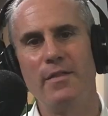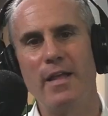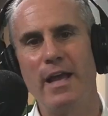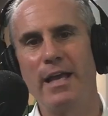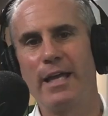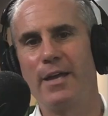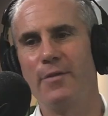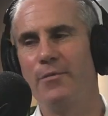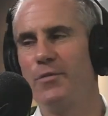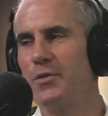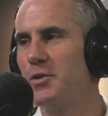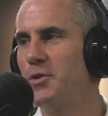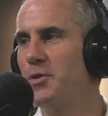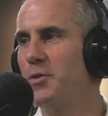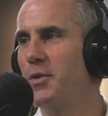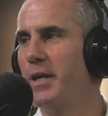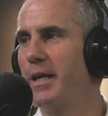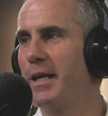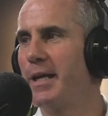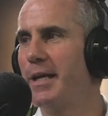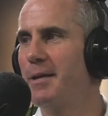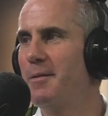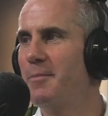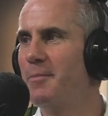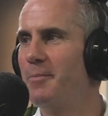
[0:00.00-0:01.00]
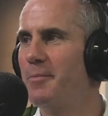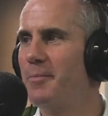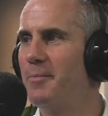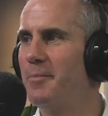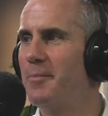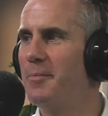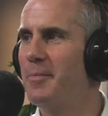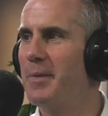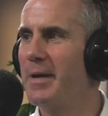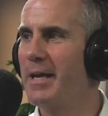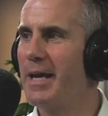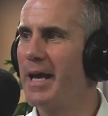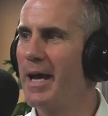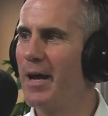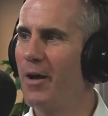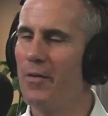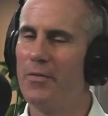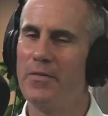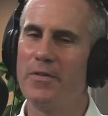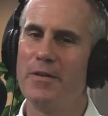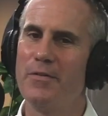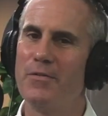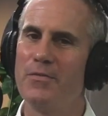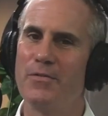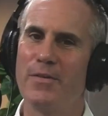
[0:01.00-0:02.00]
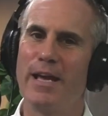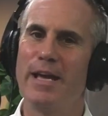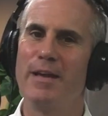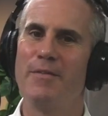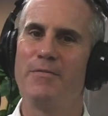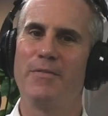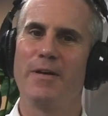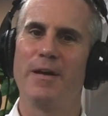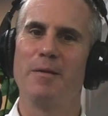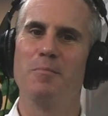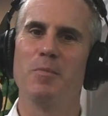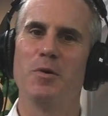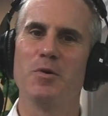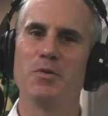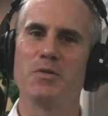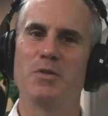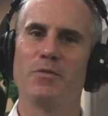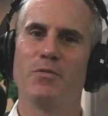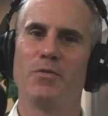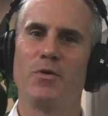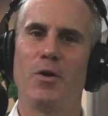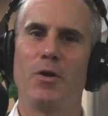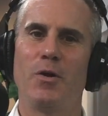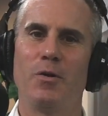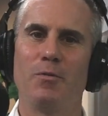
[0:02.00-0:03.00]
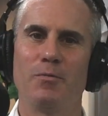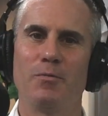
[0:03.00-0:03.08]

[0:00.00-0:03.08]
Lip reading: Thank you for tuning in. Be healthy, safe, and most of all,